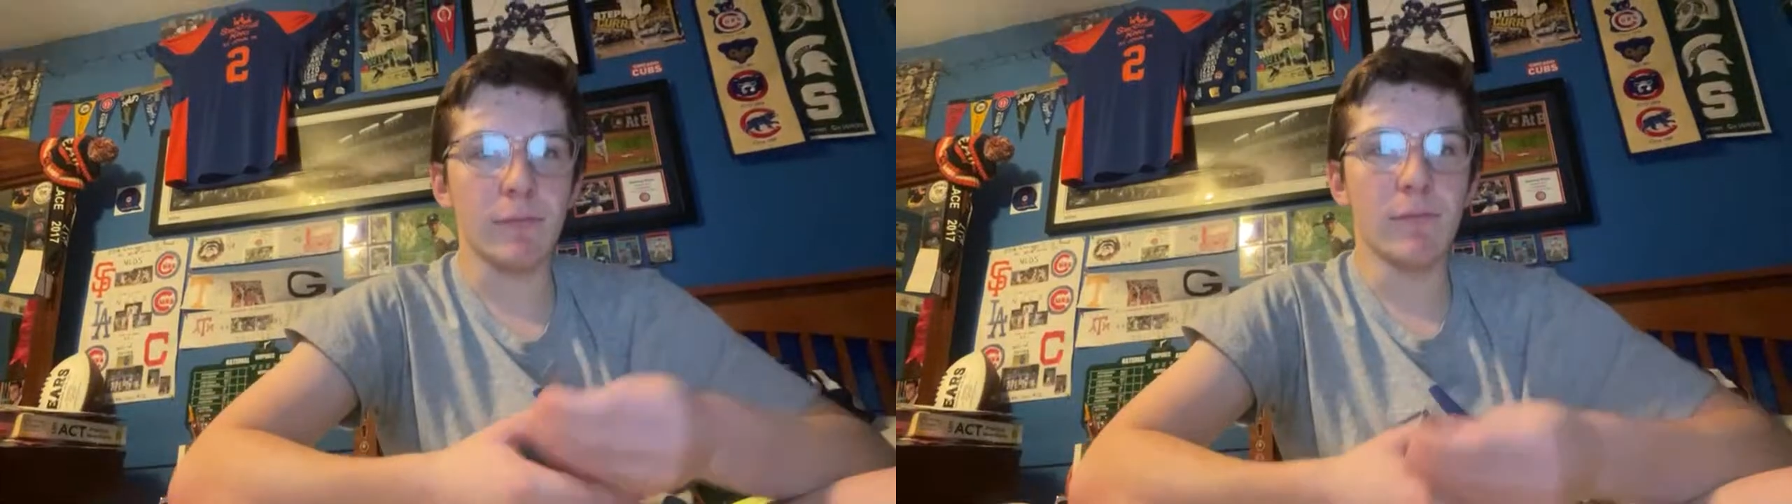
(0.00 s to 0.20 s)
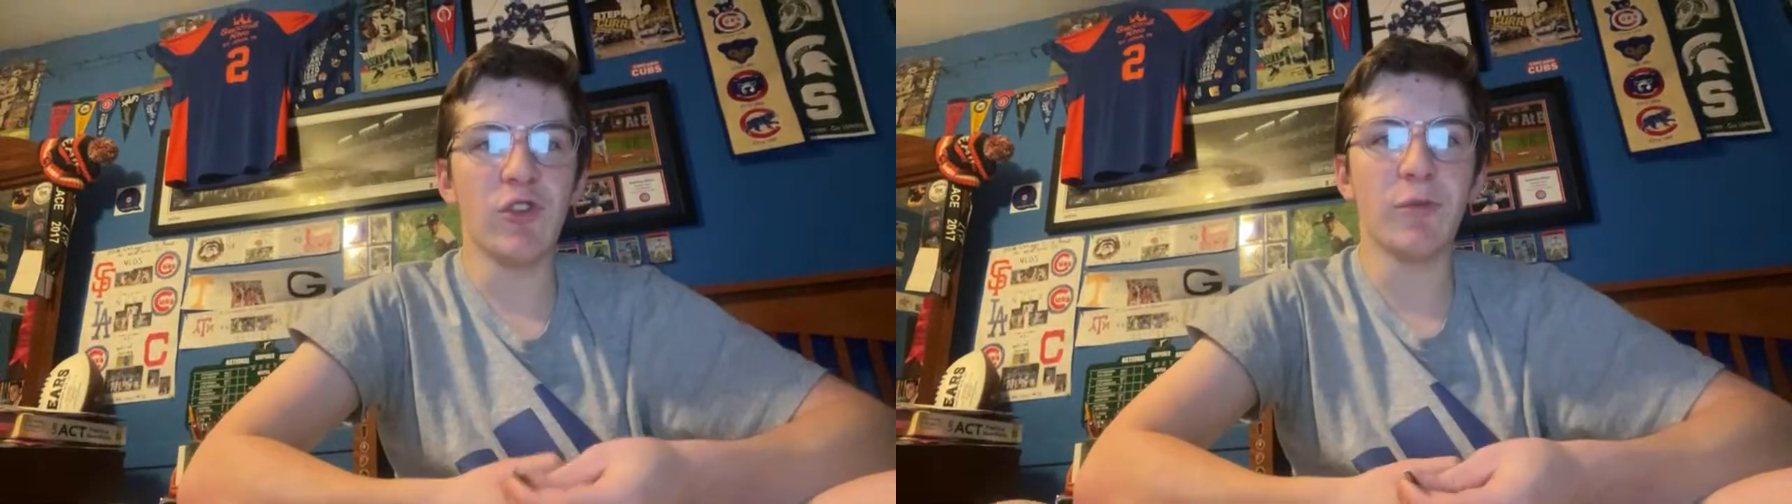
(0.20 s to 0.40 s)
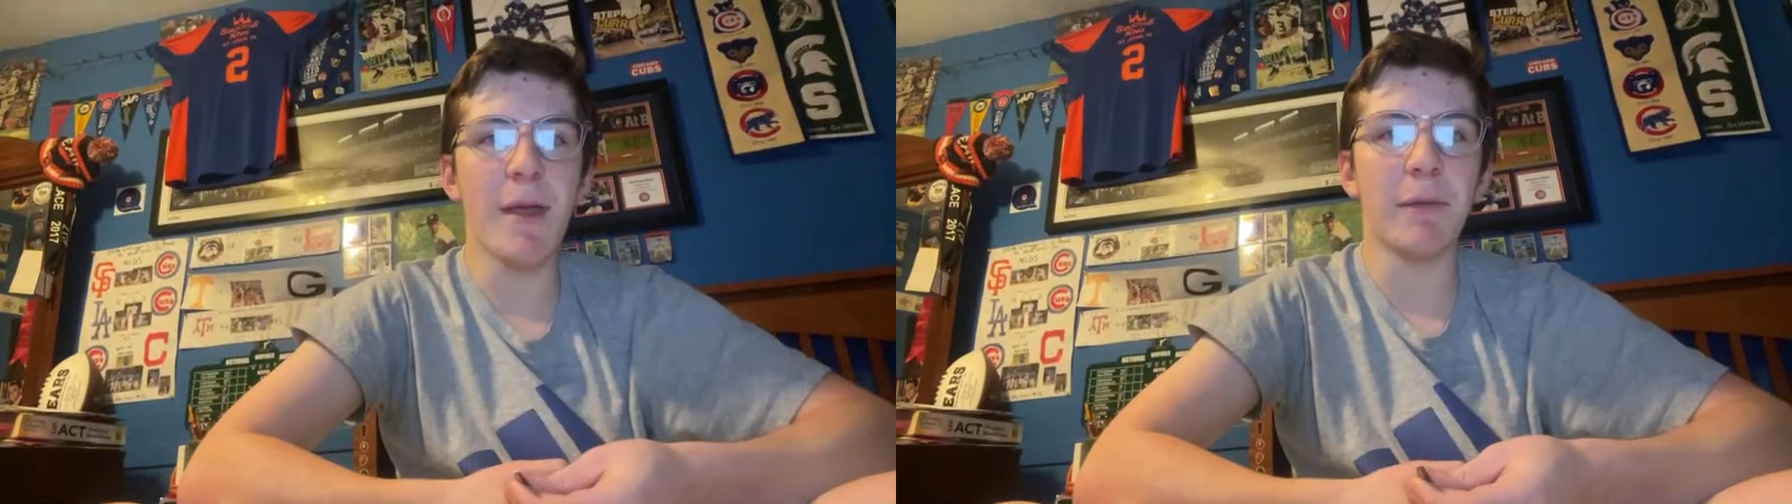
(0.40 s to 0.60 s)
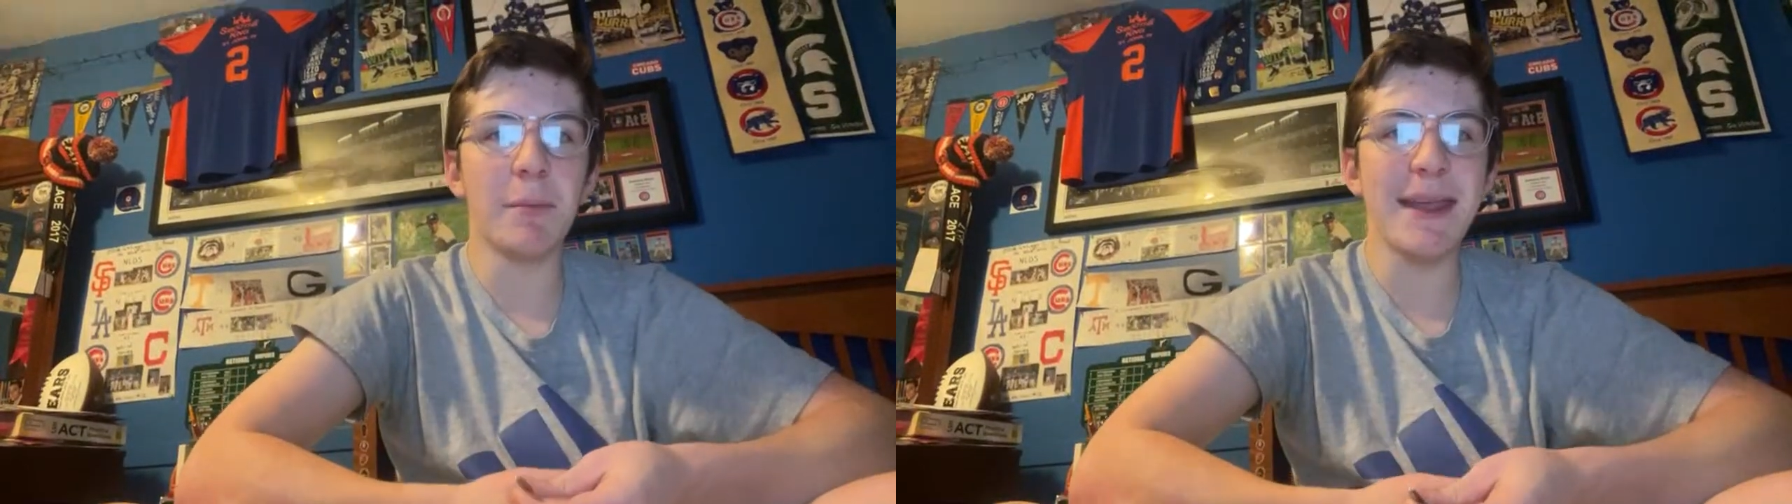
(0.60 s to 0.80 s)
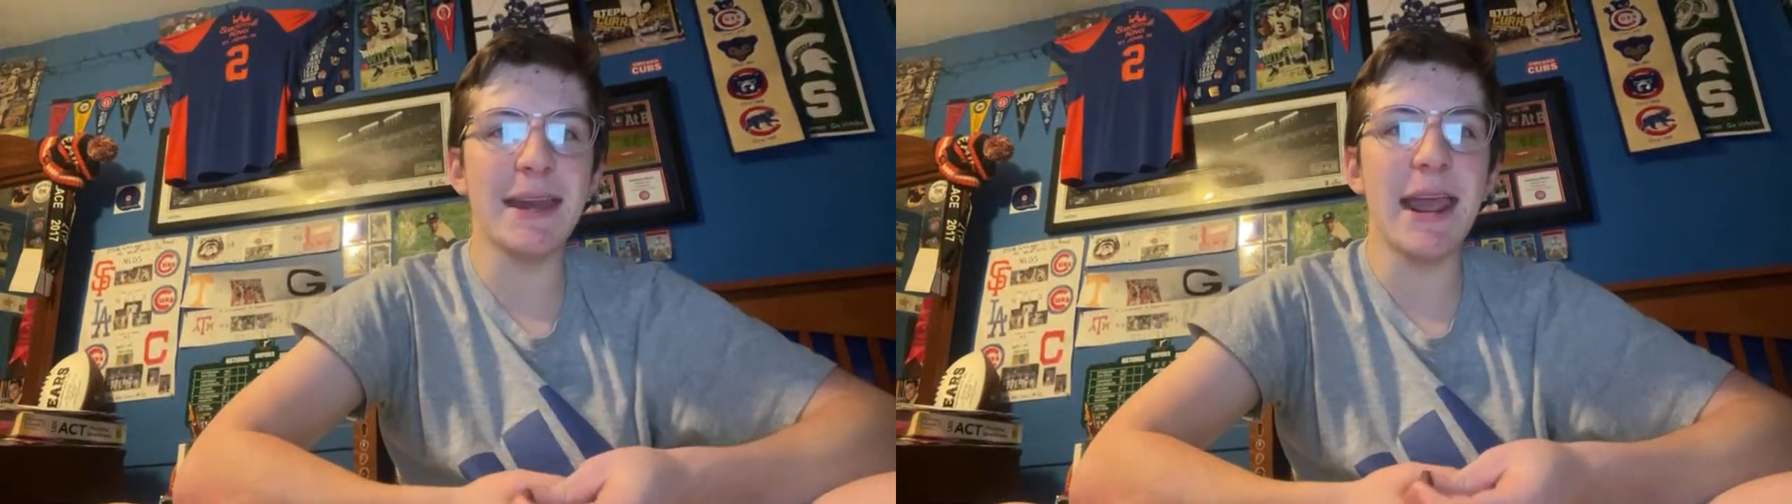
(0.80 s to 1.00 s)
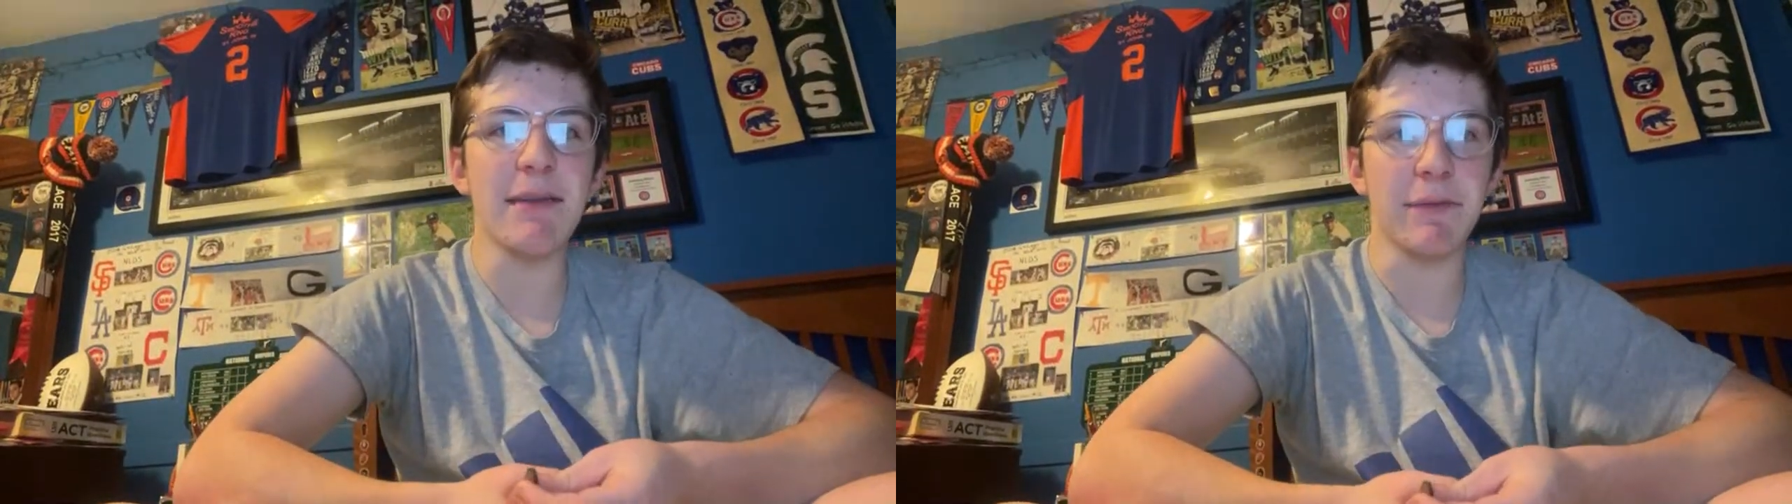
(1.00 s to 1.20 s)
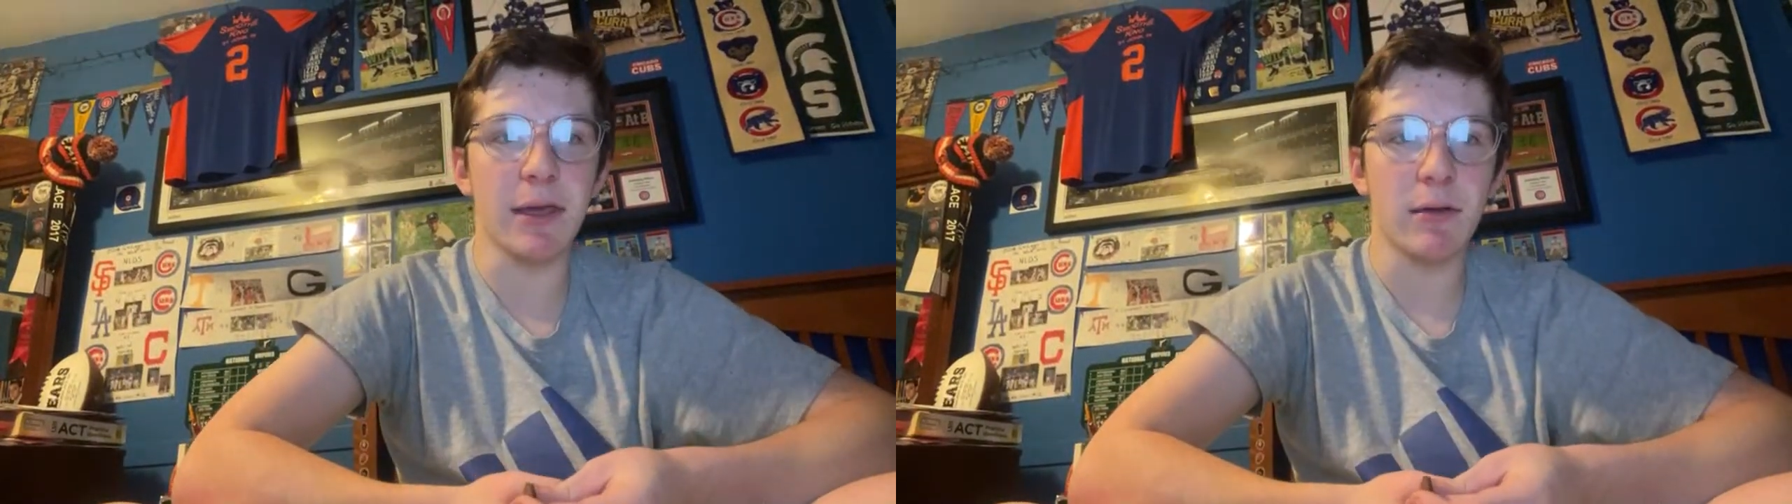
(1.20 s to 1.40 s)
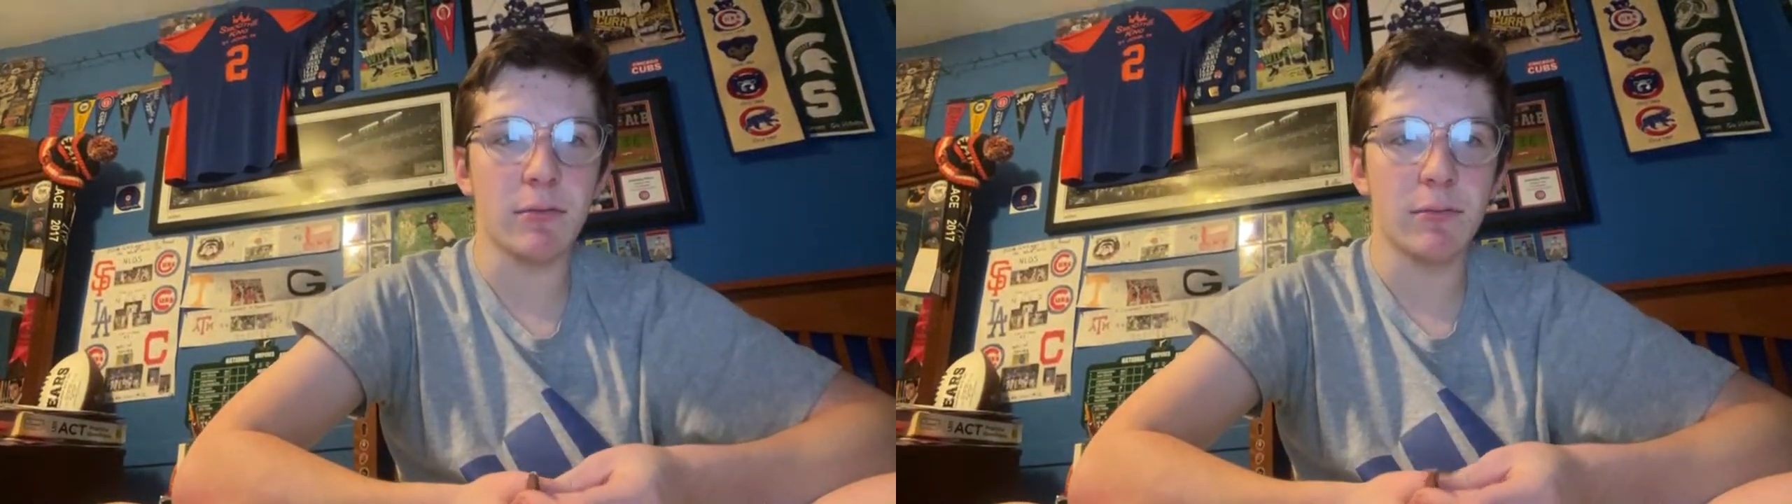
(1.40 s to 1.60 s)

you should be able to beat Navy